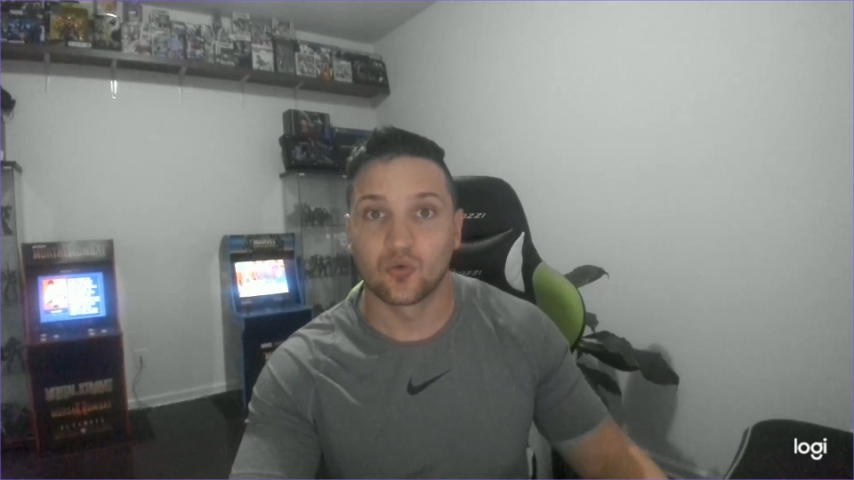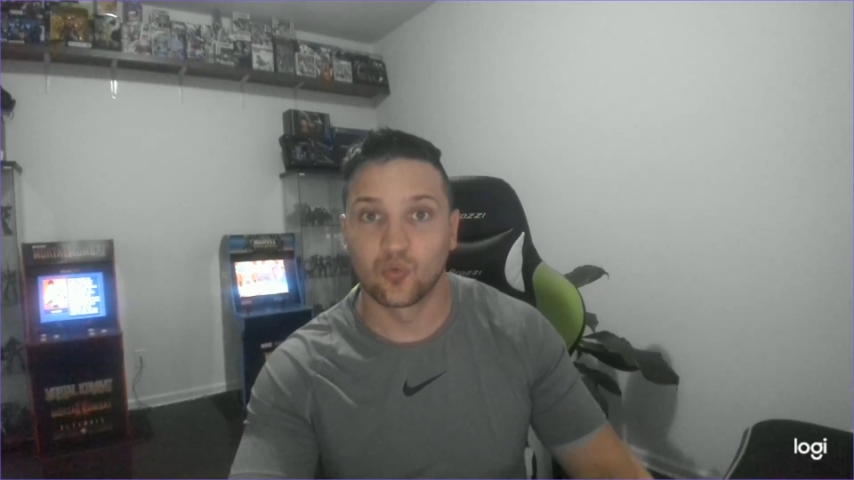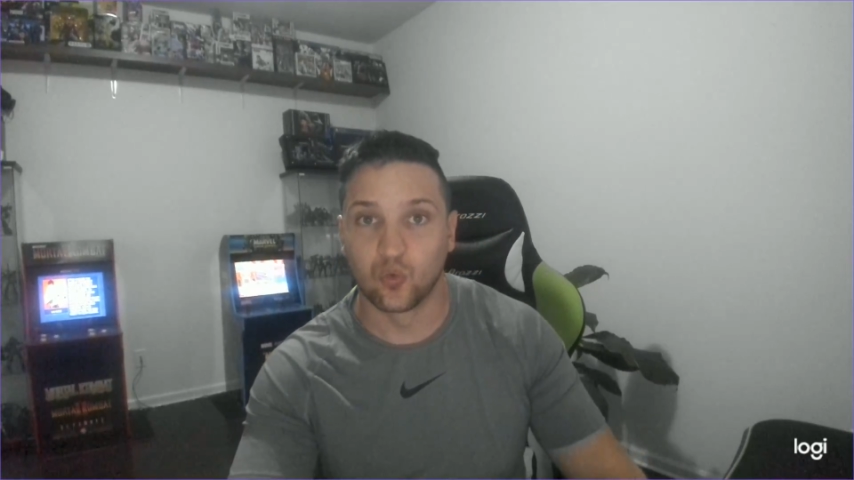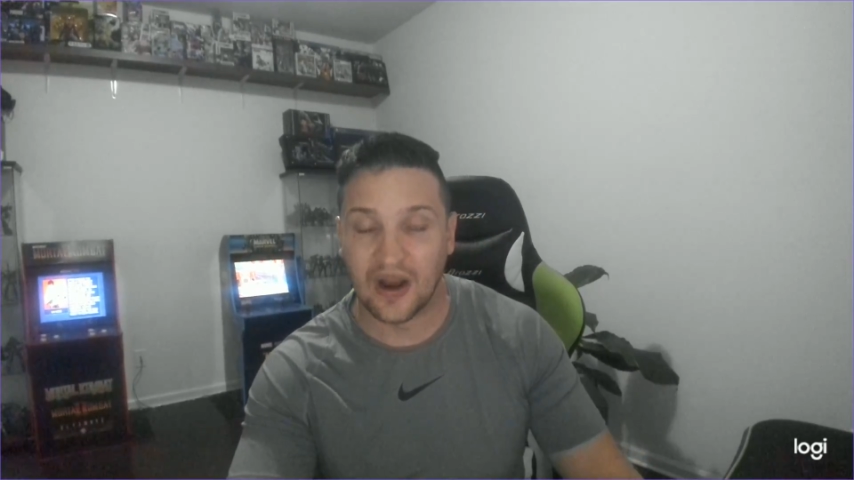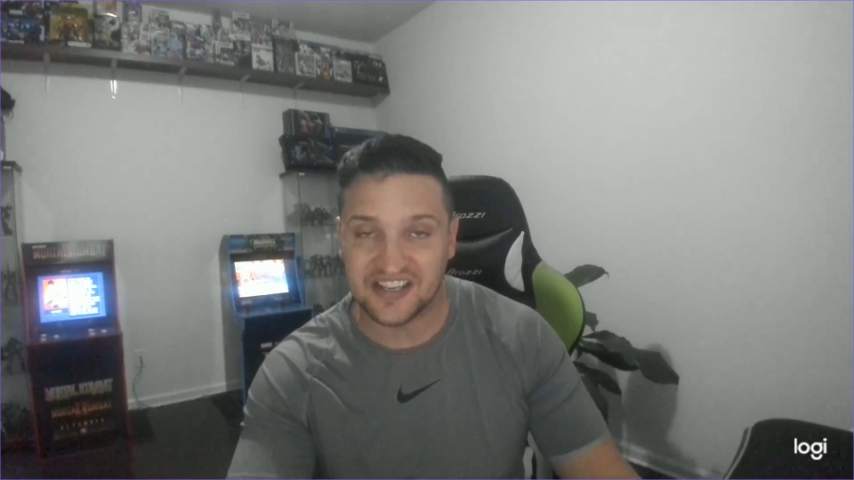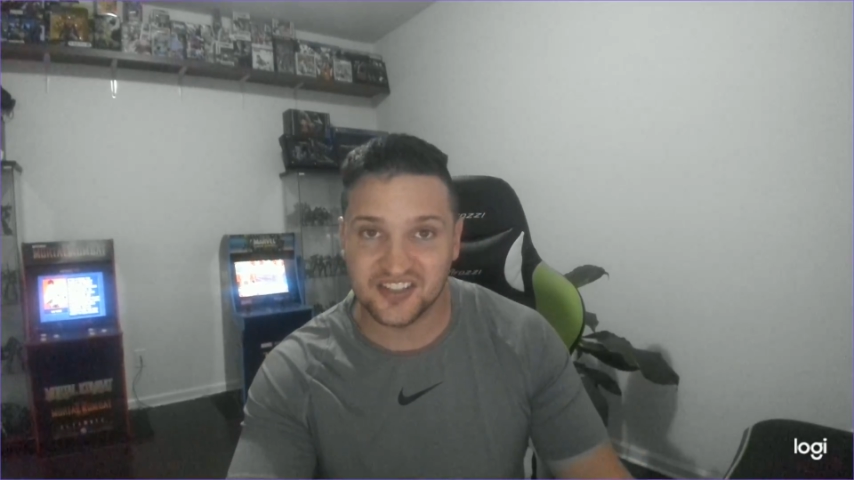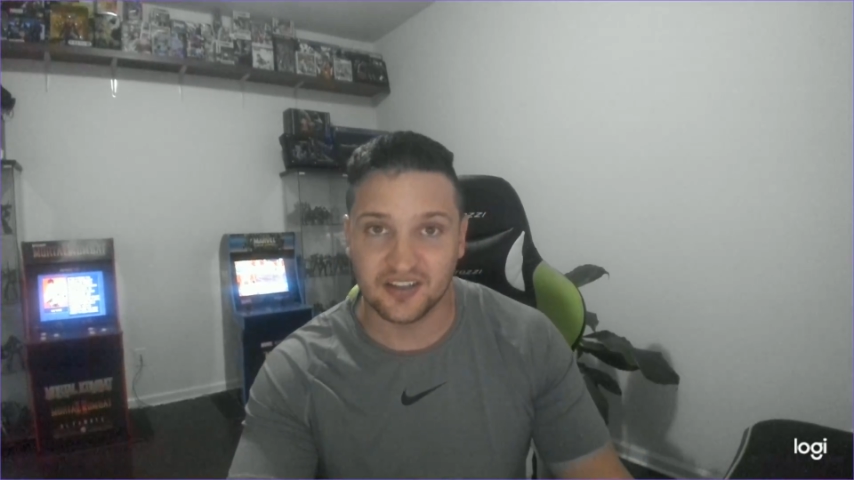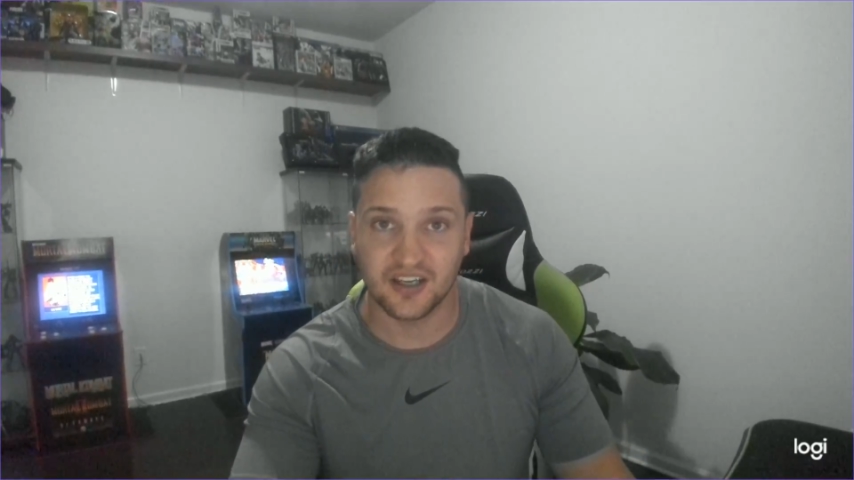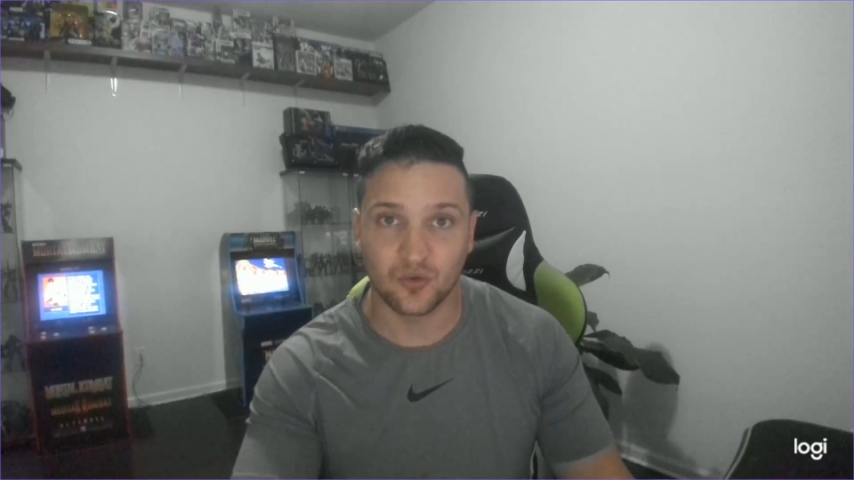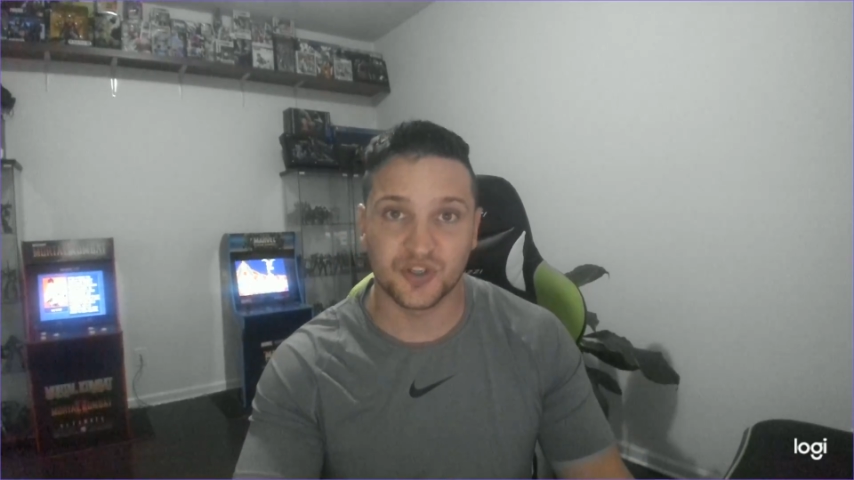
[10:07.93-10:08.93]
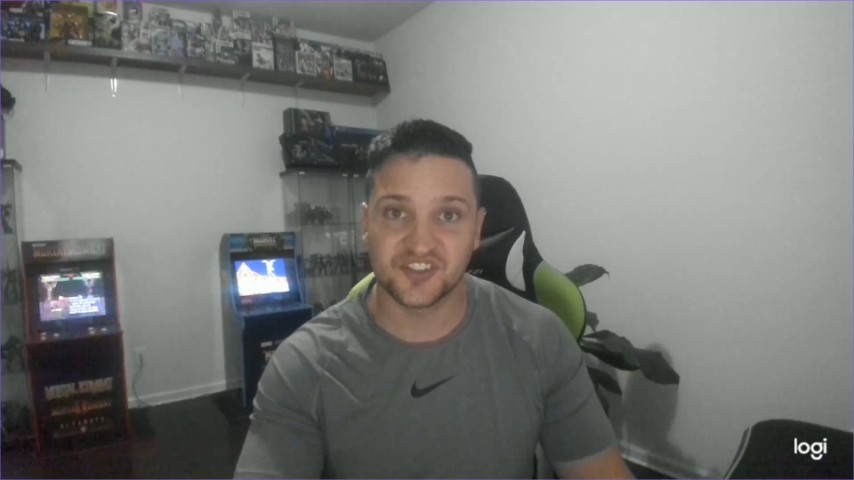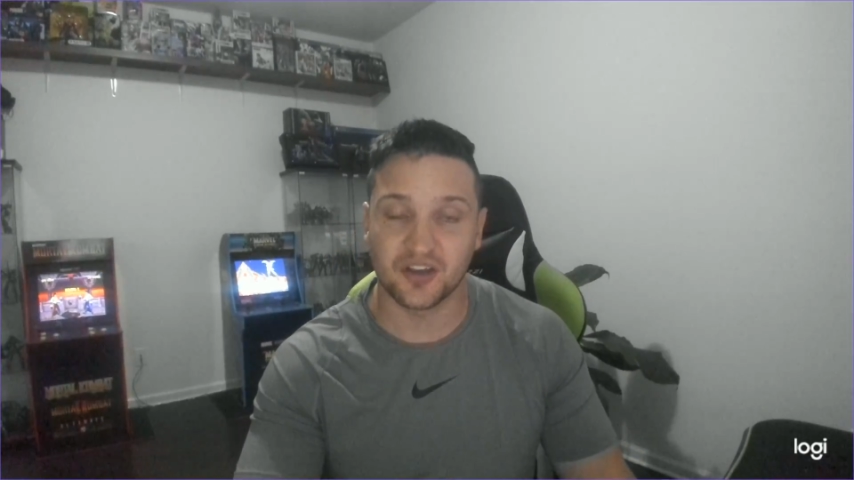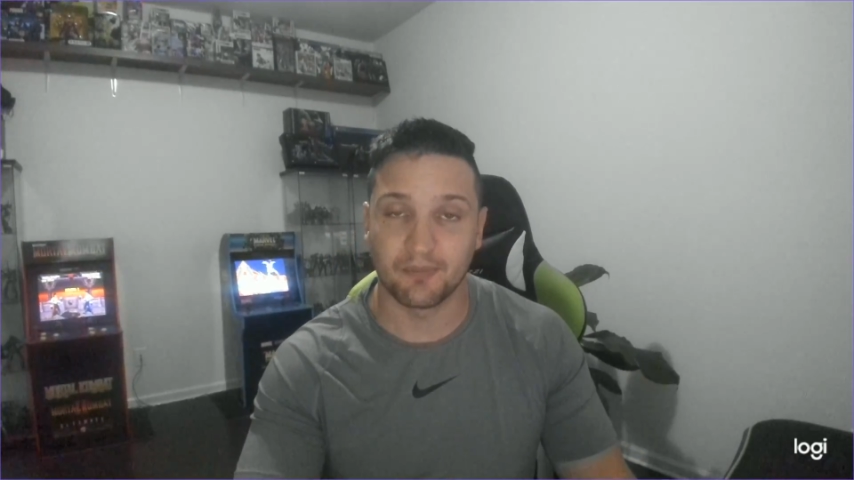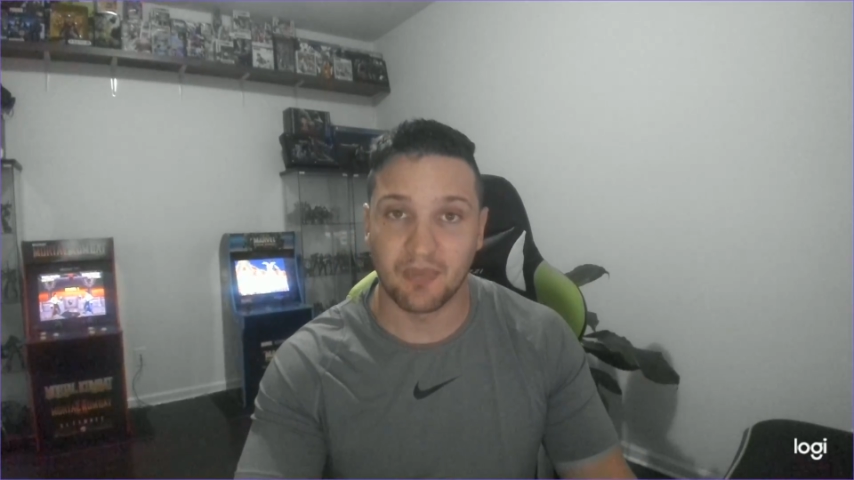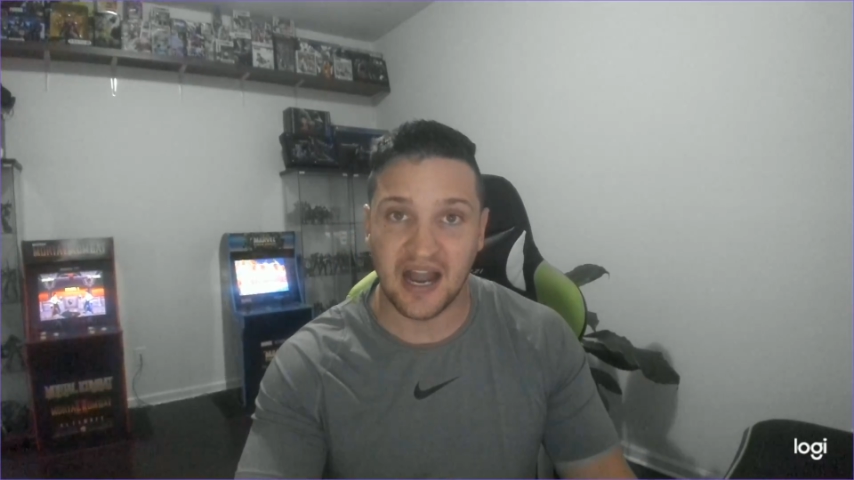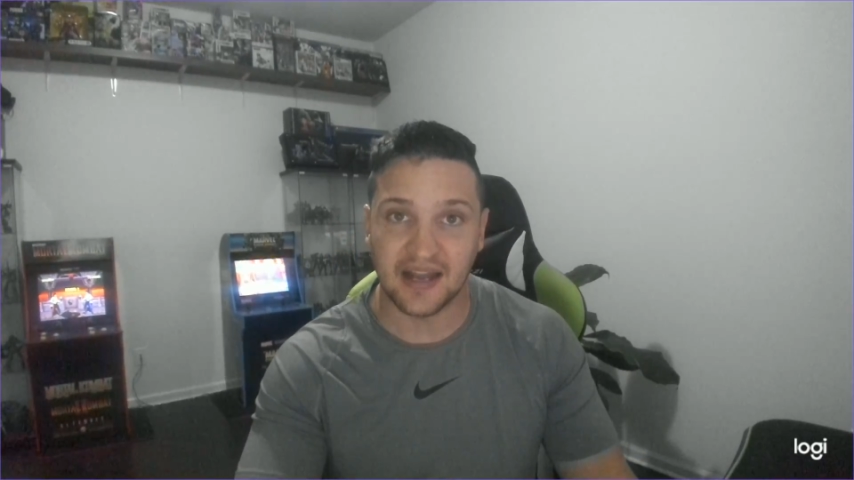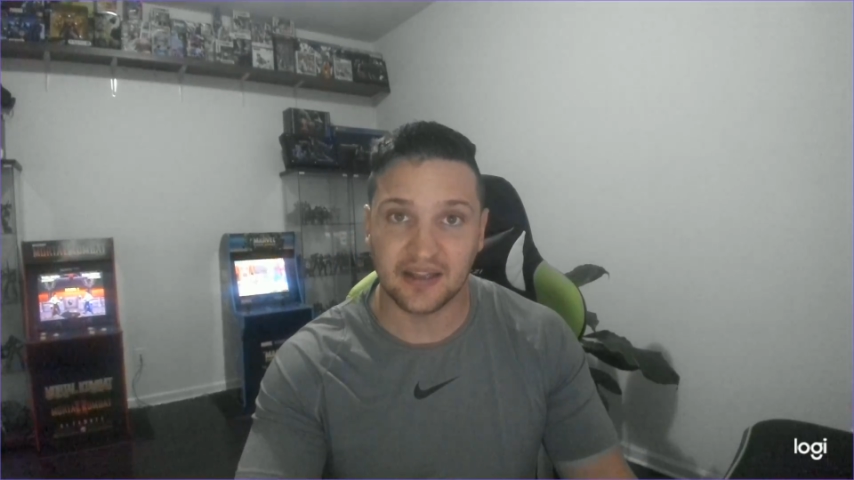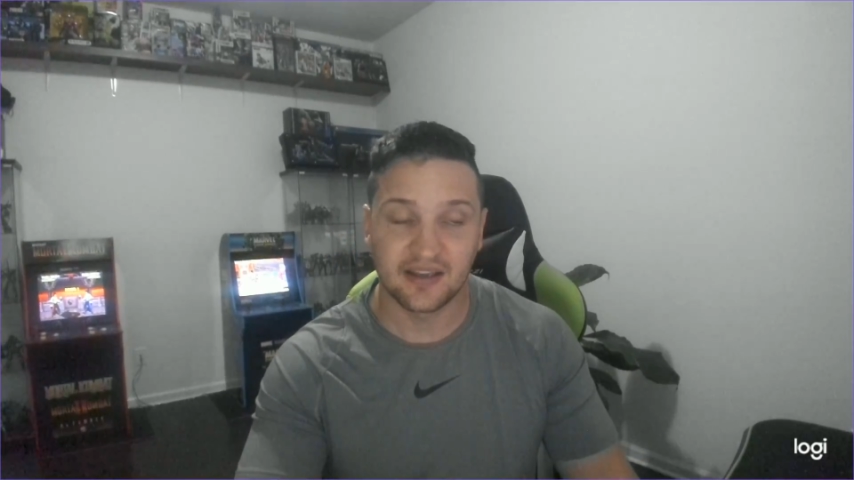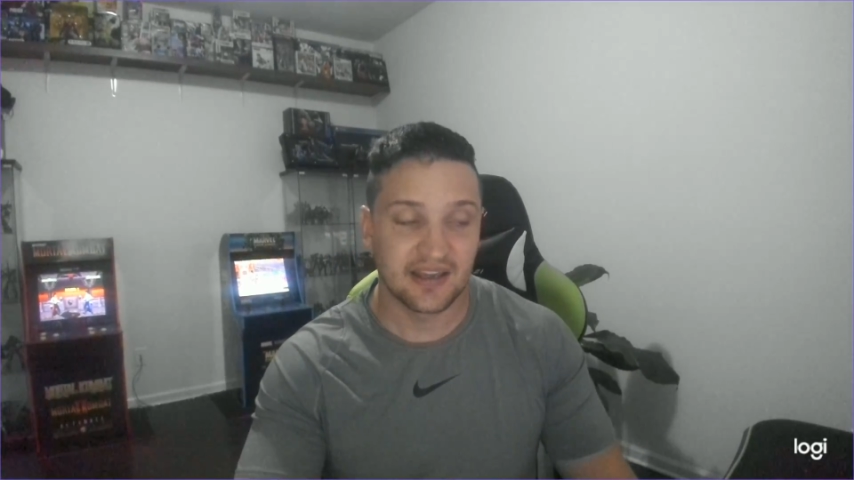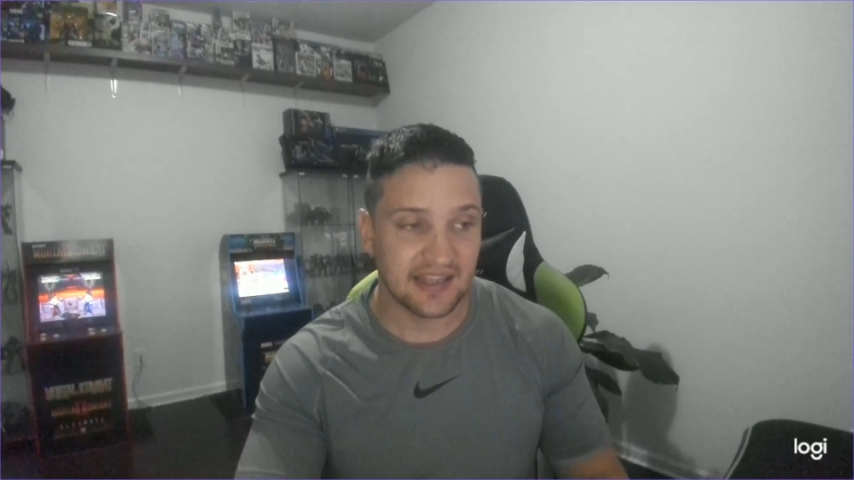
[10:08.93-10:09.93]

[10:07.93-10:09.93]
wrestling with somebody